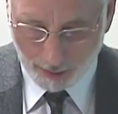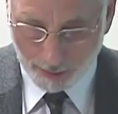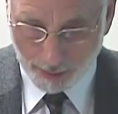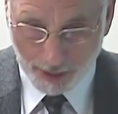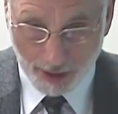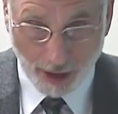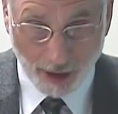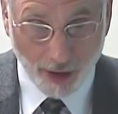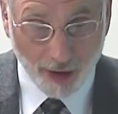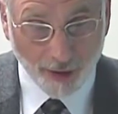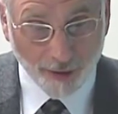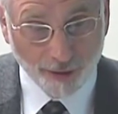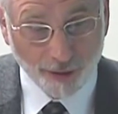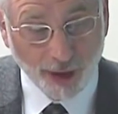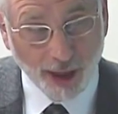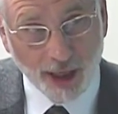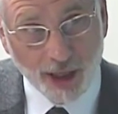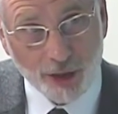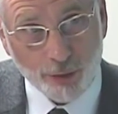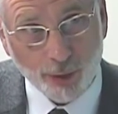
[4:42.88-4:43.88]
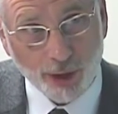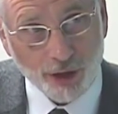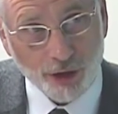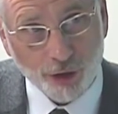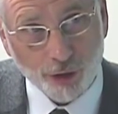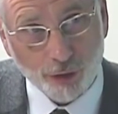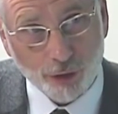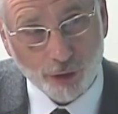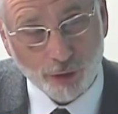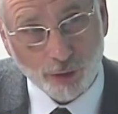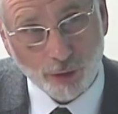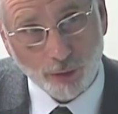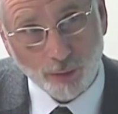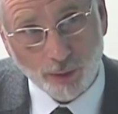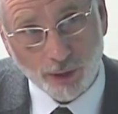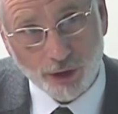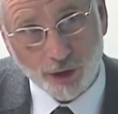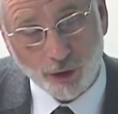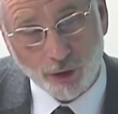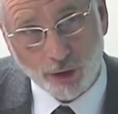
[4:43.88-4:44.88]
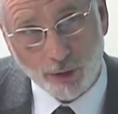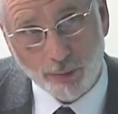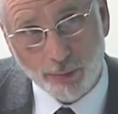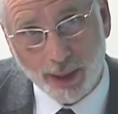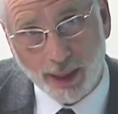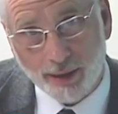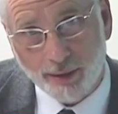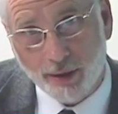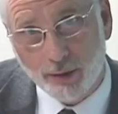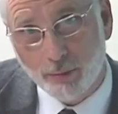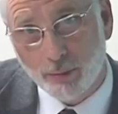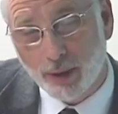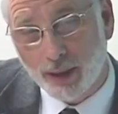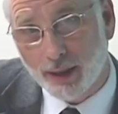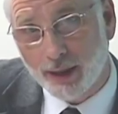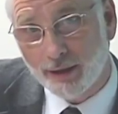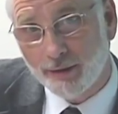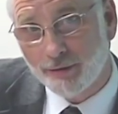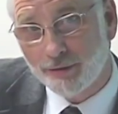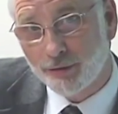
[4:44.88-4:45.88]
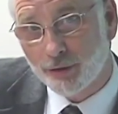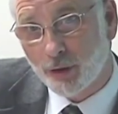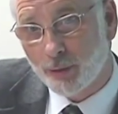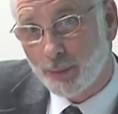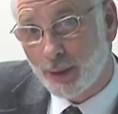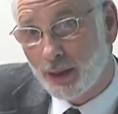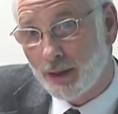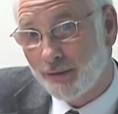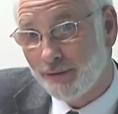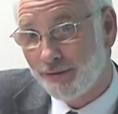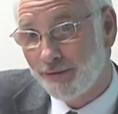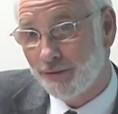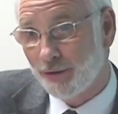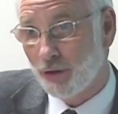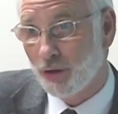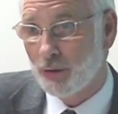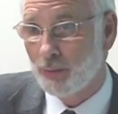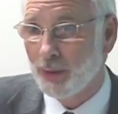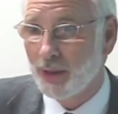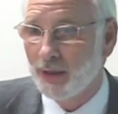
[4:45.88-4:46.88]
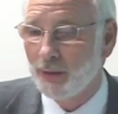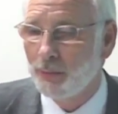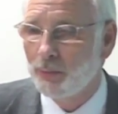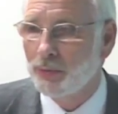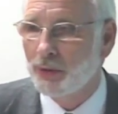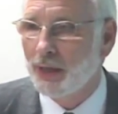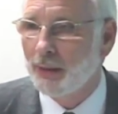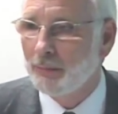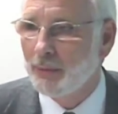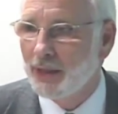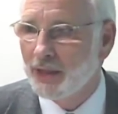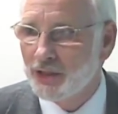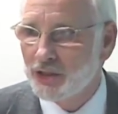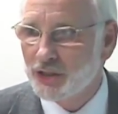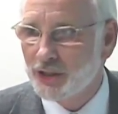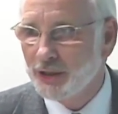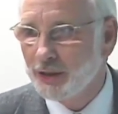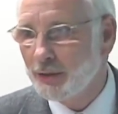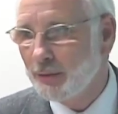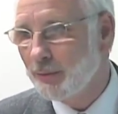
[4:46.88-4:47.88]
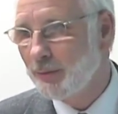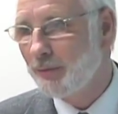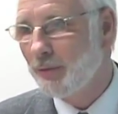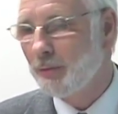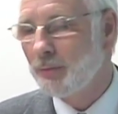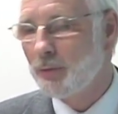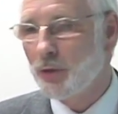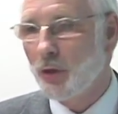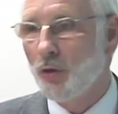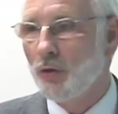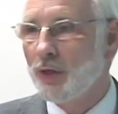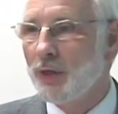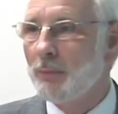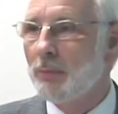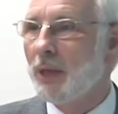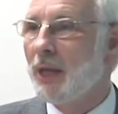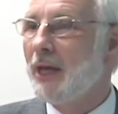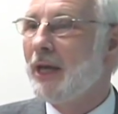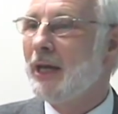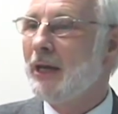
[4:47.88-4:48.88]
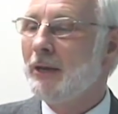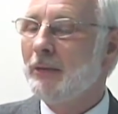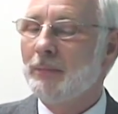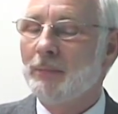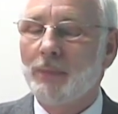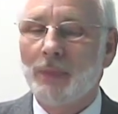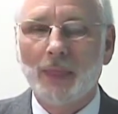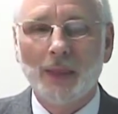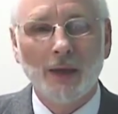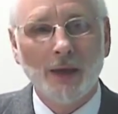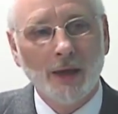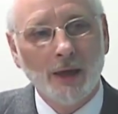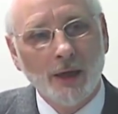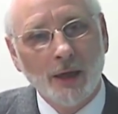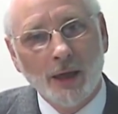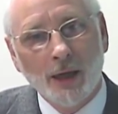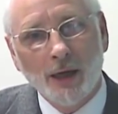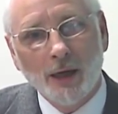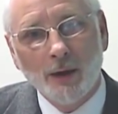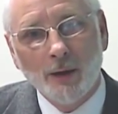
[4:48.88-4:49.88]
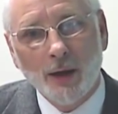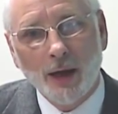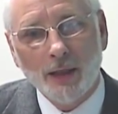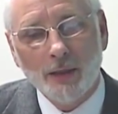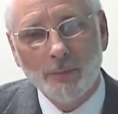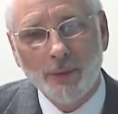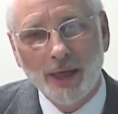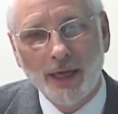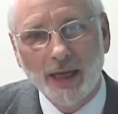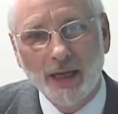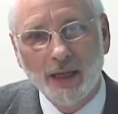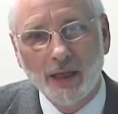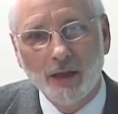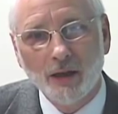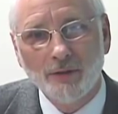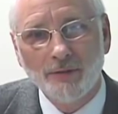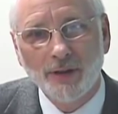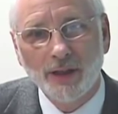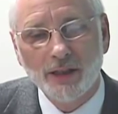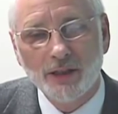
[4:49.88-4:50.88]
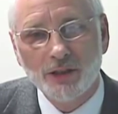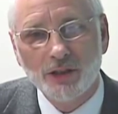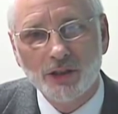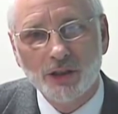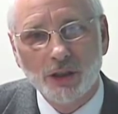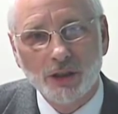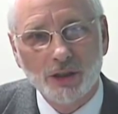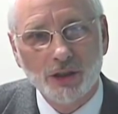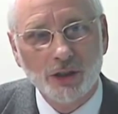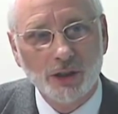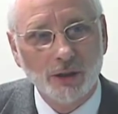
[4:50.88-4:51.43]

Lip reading: But another phrase which you can bear in mind from our former Prime Minister, from Tony Blair, at the beginning of his